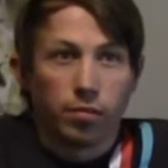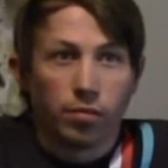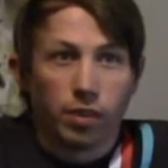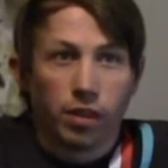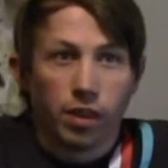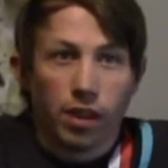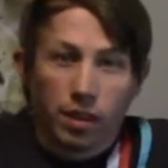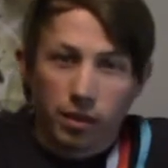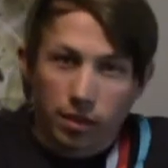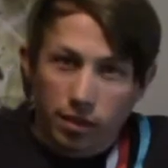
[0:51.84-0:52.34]

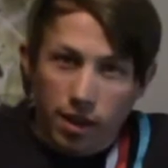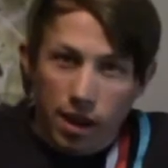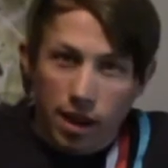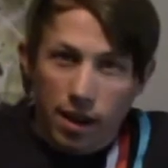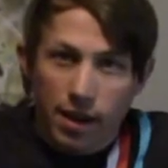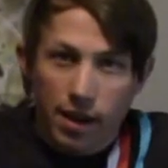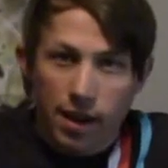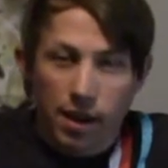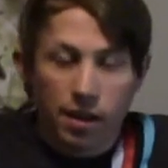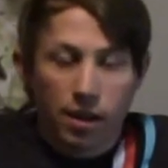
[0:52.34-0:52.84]
It's
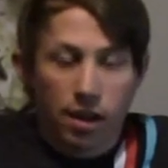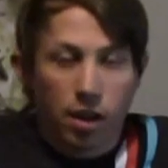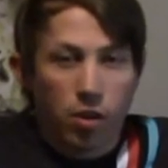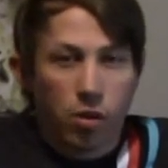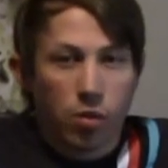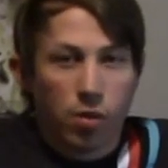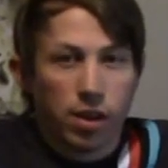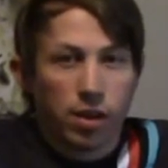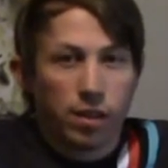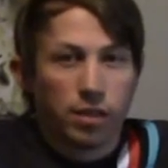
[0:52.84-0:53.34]
not
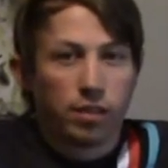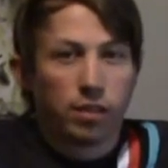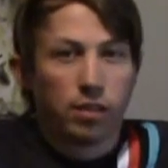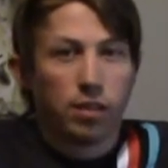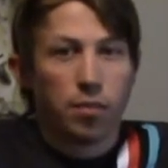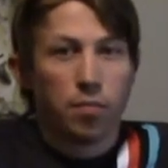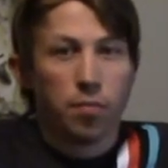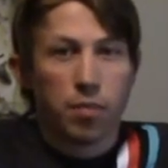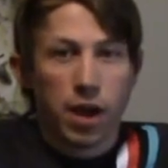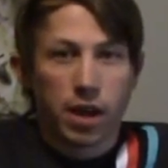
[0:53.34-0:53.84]
always
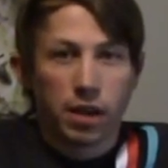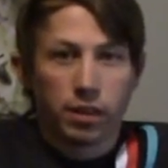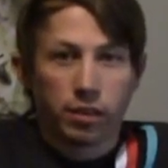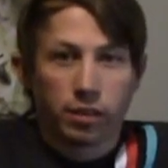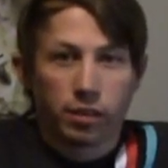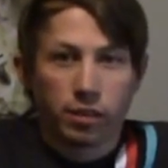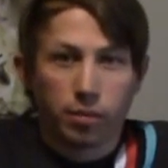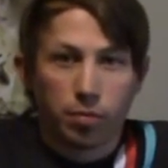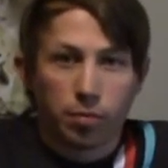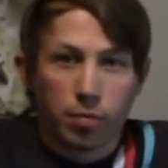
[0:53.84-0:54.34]
the
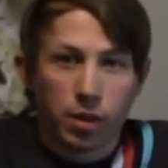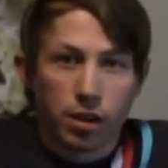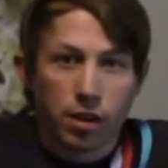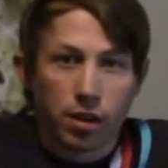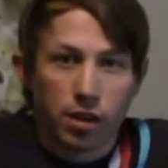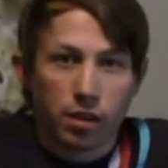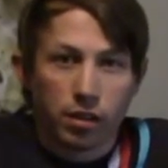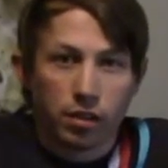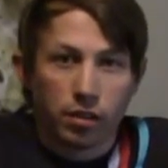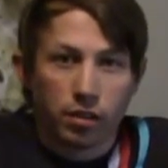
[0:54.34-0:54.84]
best
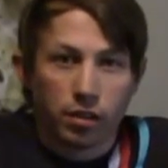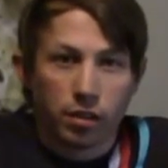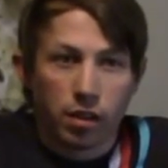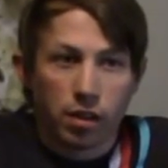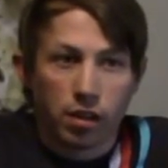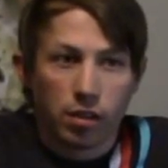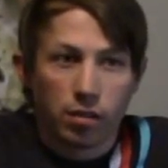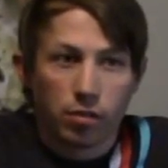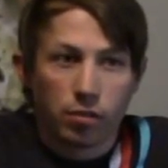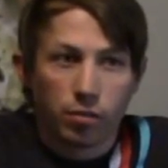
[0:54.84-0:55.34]
because
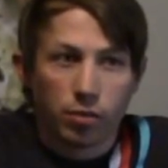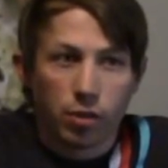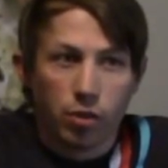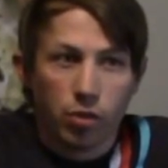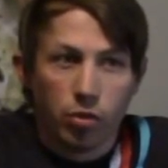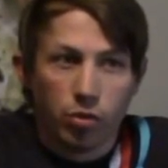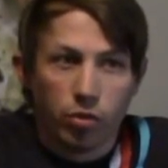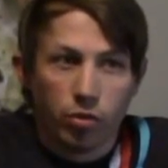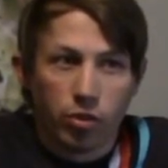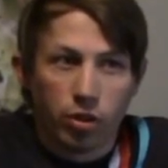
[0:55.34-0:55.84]
of
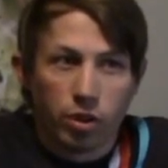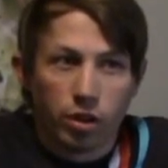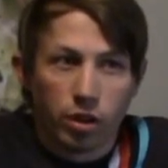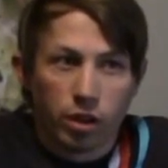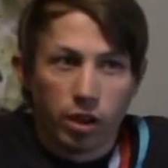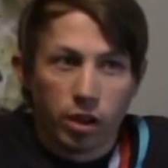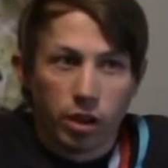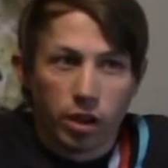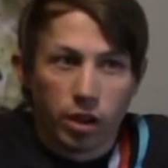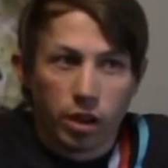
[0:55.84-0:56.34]
user